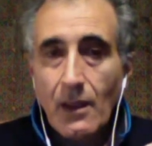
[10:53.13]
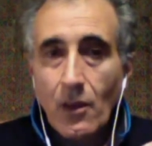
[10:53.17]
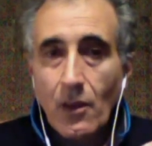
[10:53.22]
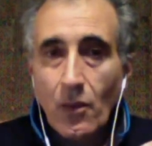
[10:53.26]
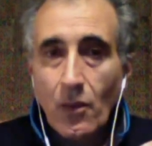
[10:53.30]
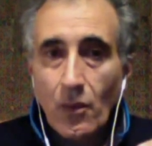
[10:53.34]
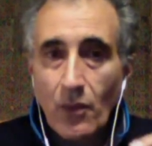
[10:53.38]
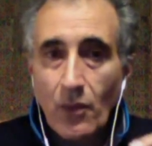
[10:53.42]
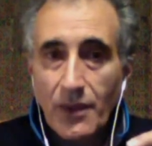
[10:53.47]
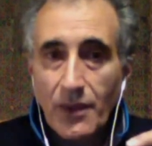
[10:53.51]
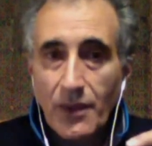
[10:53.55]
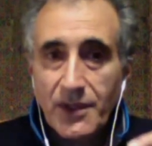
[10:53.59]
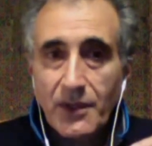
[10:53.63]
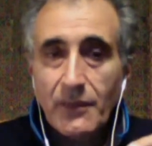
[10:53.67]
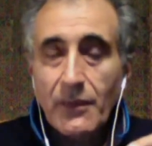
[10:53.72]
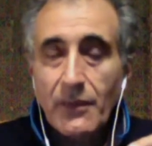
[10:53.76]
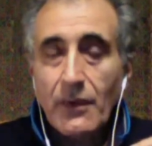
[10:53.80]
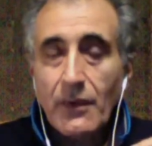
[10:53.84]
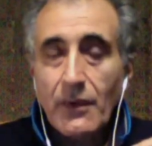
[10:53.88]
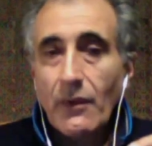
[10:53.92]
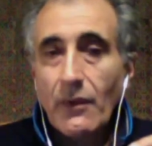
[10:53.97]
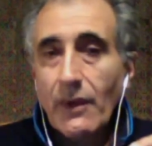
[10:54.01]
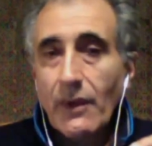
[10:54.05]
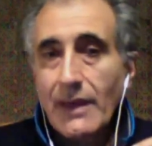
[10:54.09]

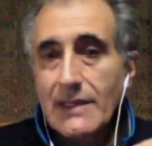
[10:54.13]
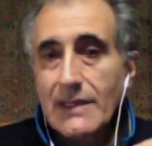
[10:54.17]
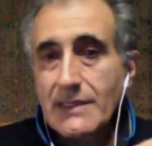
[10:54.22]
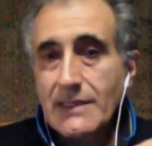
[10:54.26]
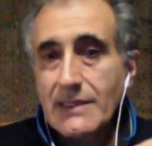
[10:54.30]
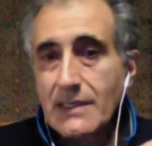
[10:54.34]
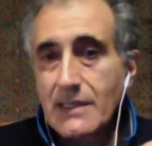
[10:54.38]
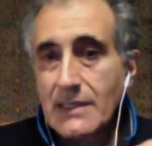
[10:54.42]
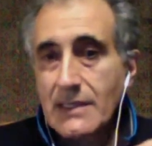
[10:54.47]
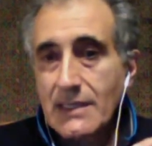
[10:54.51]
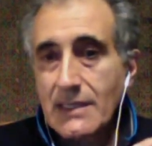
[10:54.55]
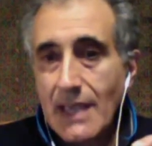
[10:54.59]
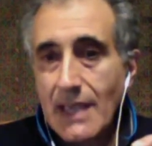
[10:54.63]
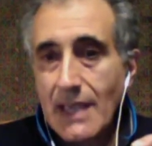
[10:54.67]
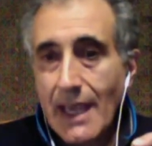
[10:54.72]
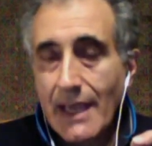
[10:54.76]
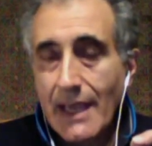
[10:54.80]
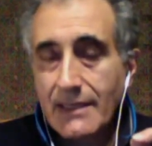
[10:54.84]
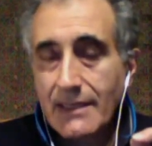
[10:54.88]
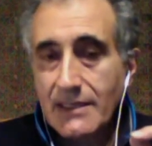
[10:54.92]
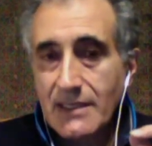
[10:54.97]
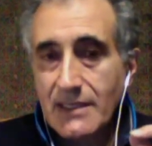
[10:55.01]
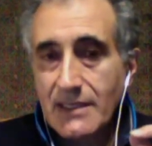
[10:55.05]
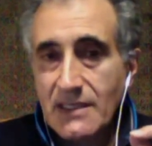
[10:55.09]
Whatever arises
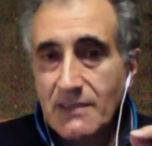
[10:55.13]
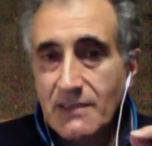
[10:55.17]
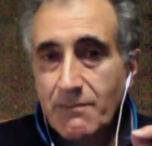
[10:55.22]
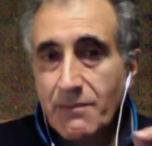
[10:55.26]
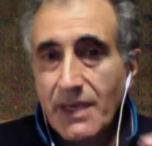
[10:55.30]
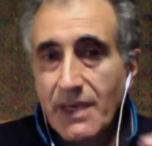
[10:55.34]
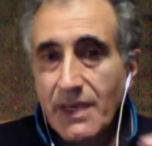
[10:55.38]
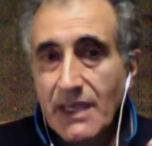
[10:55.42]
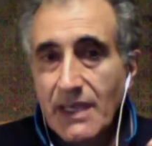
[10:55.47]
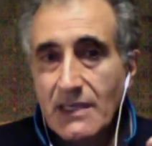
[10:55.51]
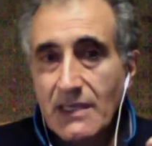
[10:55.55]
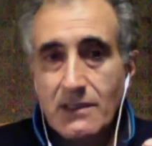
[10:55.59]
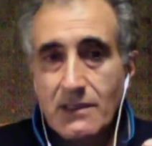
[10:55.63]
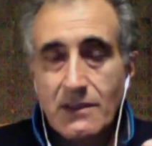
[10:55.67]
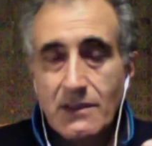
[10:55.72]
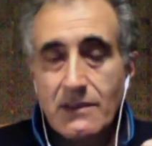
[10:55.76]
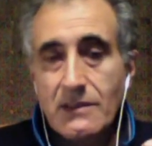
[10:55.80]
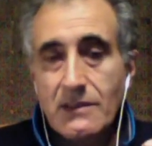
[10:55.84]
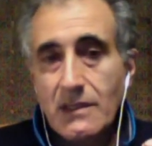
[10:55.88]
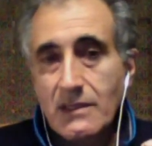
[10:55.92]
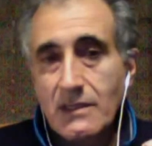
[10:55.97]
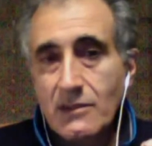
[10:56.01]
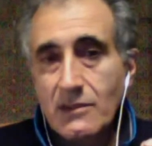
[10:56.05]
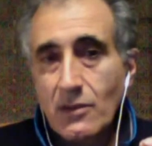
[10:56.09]
at its
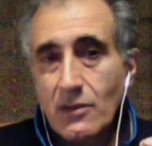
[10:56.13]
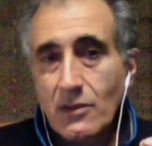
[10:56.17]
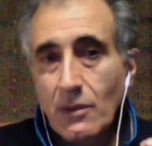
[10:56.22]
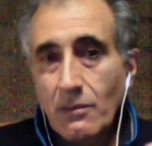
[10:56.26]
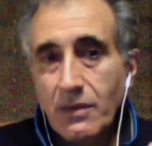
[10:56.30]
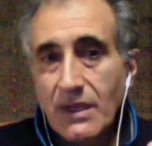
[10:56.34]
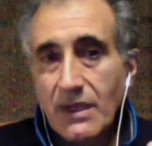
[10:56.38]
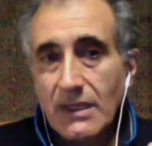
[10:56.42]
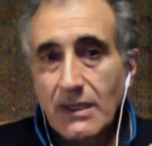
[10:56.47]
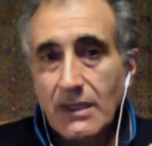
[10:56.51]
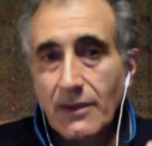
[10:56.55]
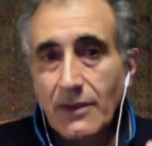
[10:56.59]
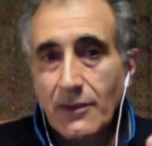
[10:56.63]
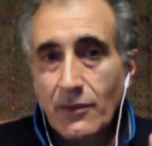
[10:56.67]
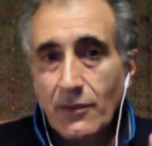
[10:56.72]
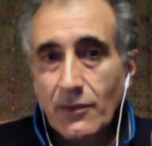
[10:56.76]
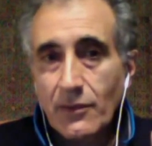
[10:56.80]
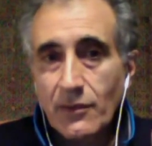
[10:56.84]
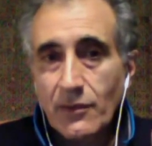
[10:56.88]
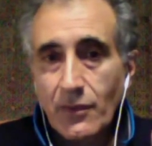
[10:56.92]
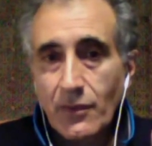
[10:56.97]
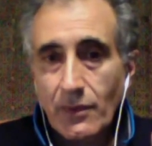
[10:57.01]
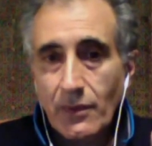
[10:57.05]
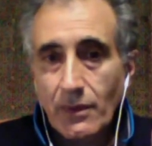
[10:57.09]
basis is completely
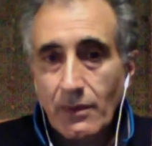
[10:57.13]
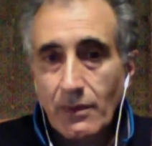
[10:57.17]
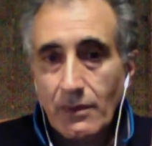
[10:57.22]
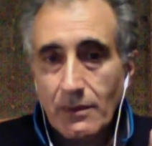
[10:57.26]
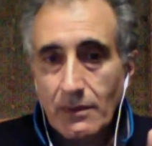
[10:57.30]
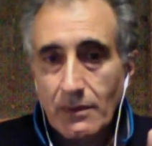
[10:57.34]
neutral.